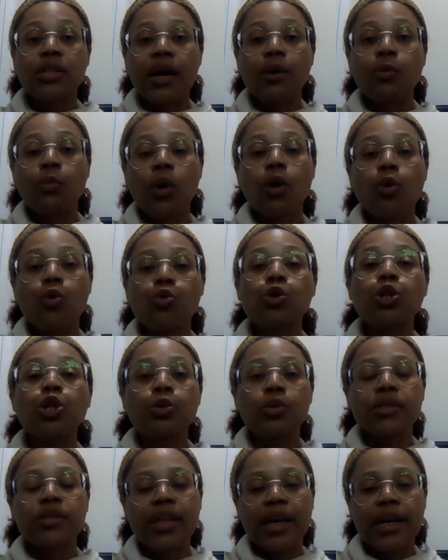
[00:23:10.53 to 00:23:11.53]
what good
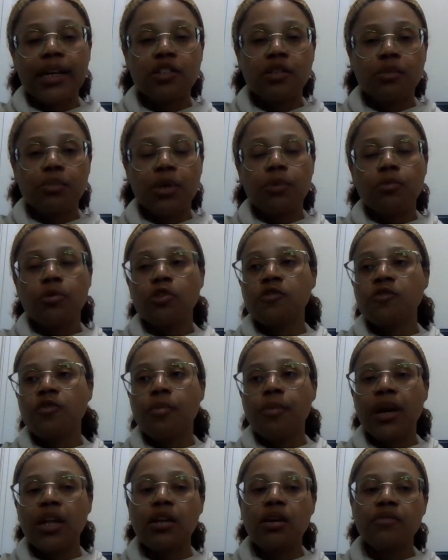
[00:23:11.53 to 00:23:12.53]
looks like to me. Because for
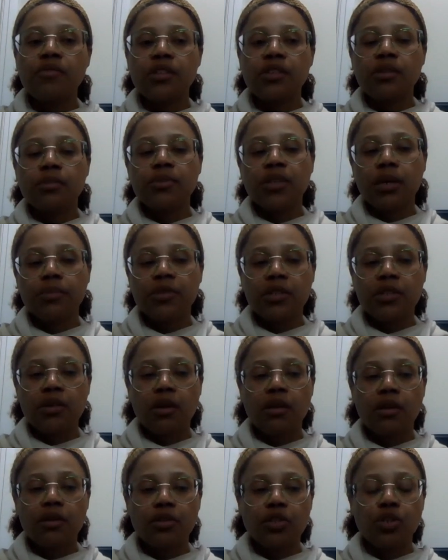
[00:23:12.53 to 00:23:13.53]
many of us, sometimes it's
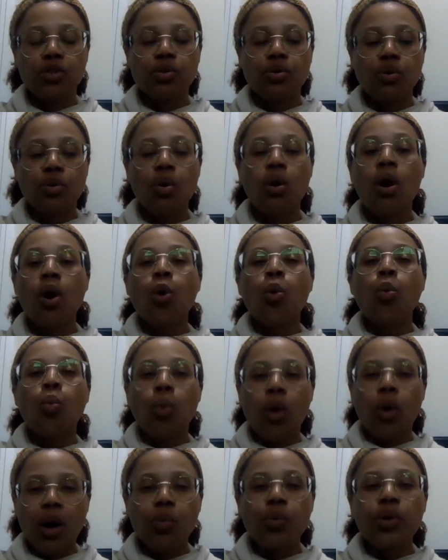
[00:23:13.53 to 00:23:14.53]
hard to know
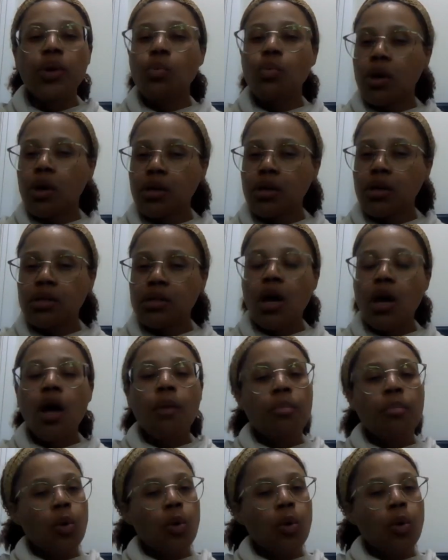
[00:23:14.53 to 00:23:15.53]
what we want,
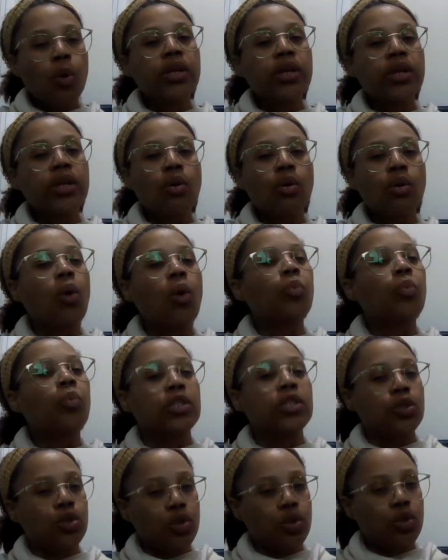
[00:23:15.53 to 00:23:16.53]
but we know what we
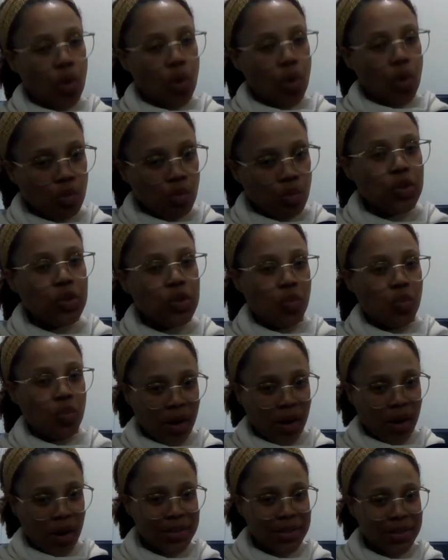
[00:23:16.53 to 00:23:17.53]
don't
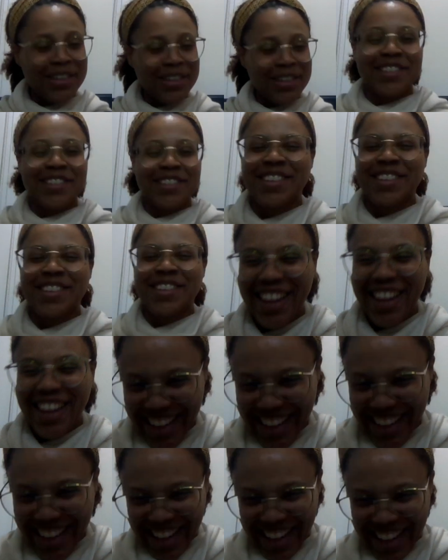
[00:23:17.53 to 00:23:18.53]
want.
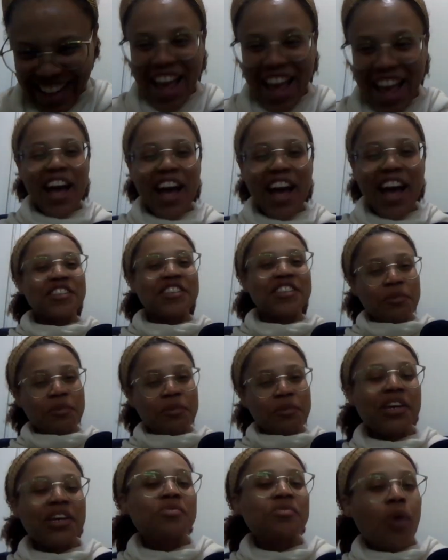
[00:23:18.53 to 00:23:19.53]
And
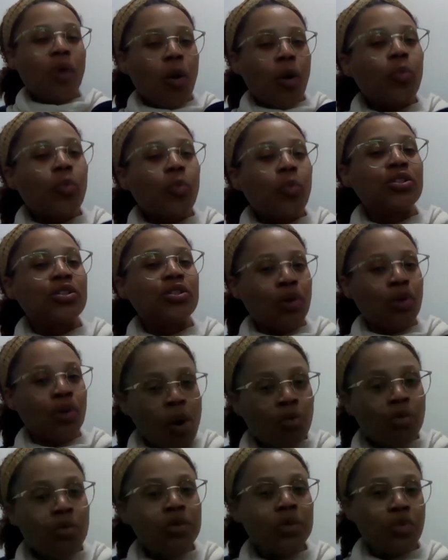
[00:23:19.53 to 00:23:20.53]
sometimes what we
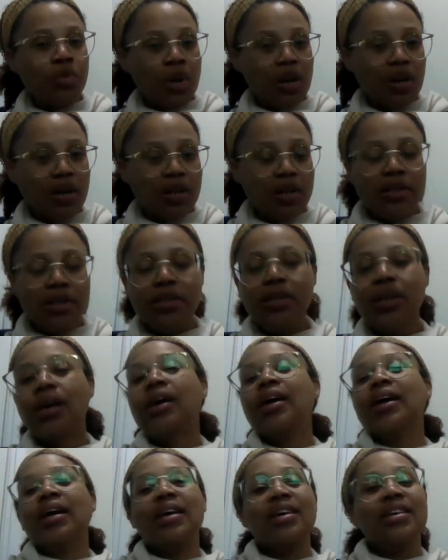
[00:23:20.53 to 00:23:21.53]
don't want
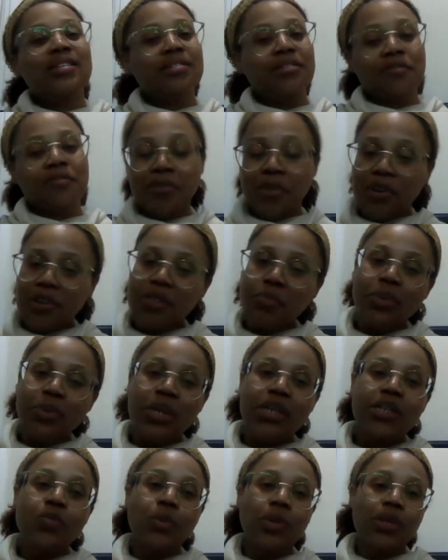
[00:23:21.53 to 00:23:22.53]
is the first
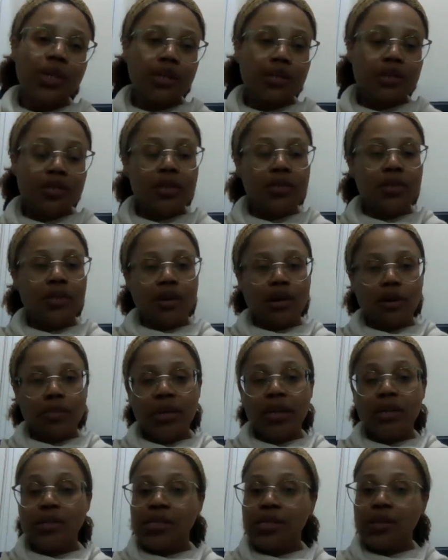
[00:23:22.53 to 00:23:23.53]
place we need to start,
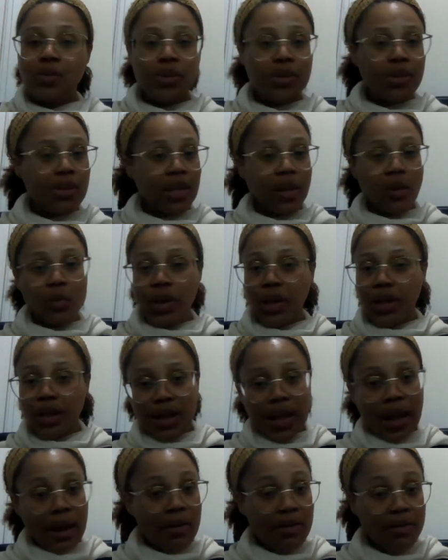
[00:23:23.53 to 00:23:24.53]
because it will
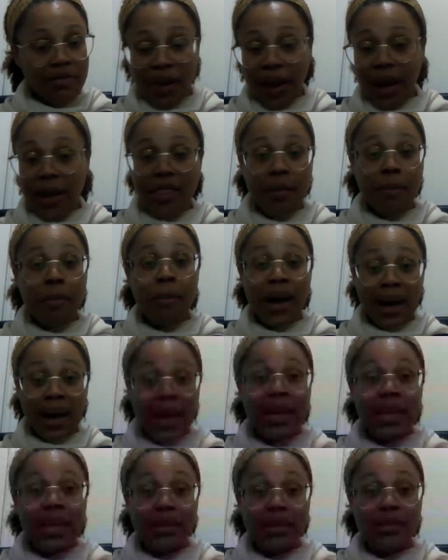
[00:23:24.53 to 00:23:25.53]
clarify the
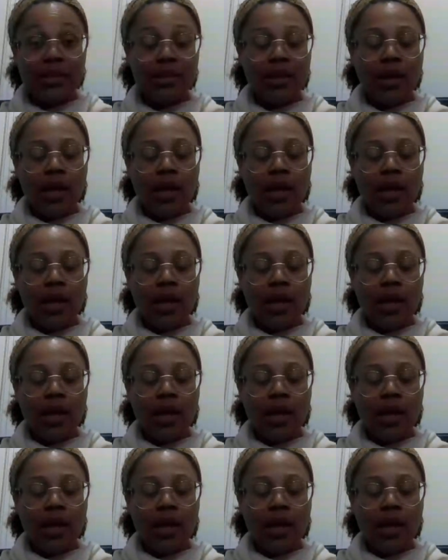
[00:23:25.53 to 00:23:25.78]
mind.